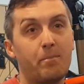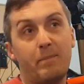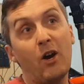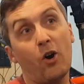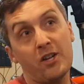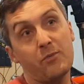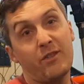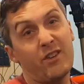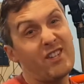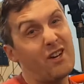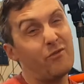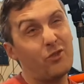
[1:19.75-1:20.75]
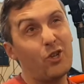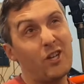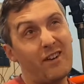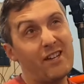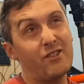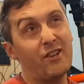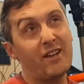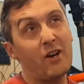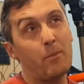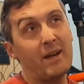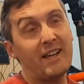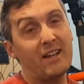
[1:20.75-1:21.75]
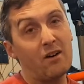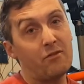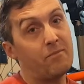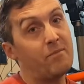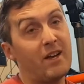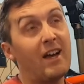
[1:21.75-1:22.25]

Be honest with yourself, do you ride your downhill bike enough?